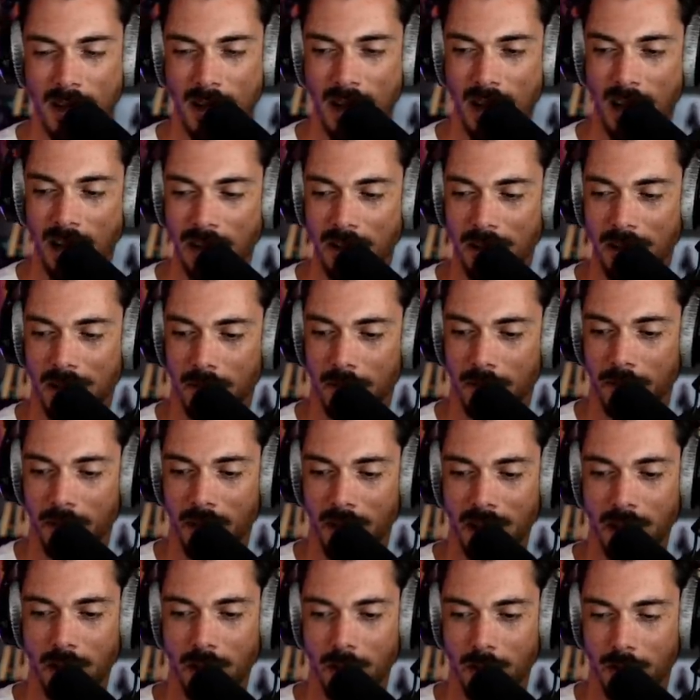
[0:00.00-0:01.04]
and
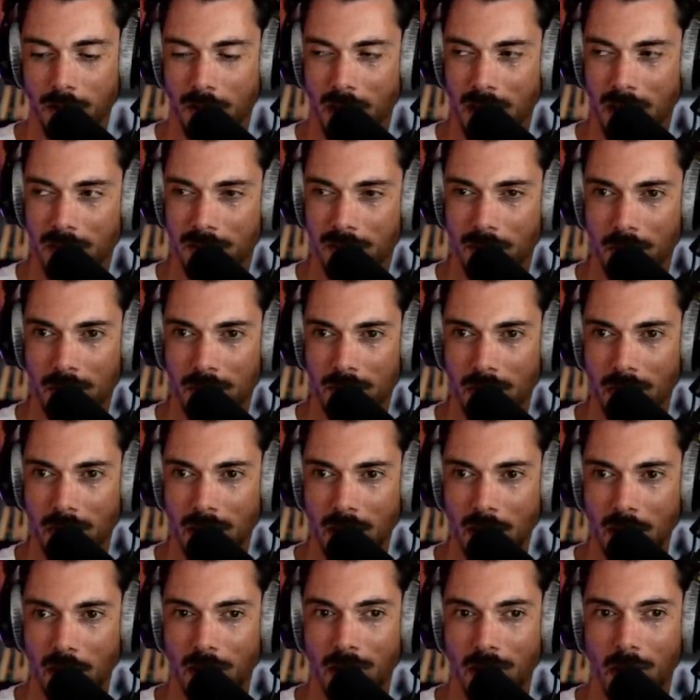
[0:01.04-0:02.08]
value transfer is that it
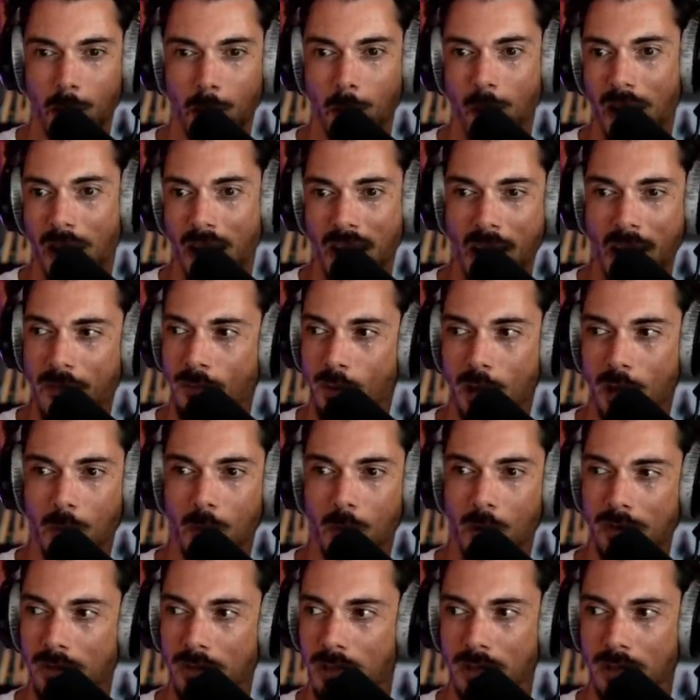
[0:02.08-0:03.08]
can go wherever it wants